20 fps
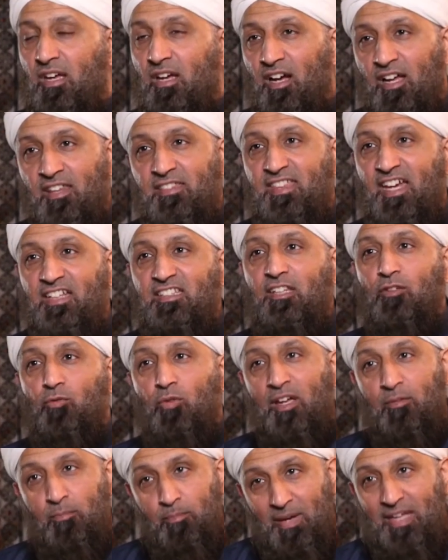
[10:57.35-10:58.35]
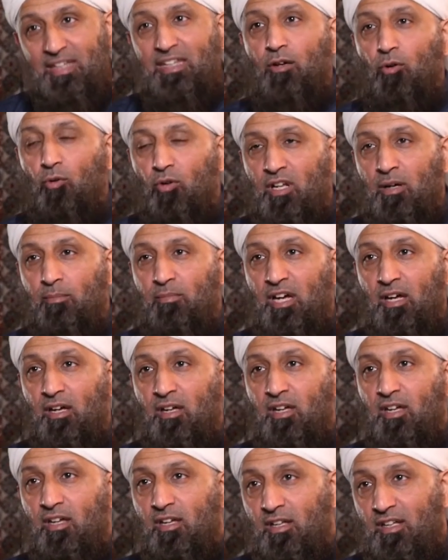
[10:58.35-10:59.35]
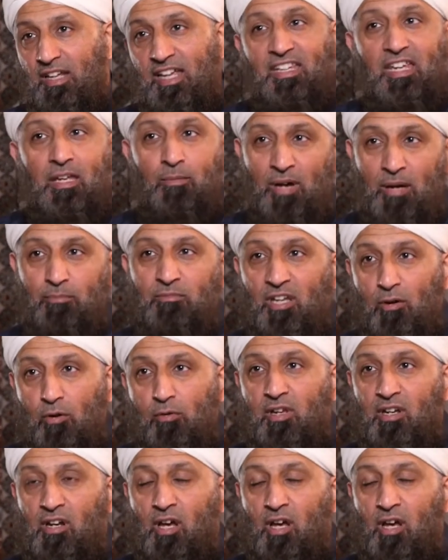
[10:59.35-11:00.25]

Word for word: And that is why many ulama, like Imam Nawawi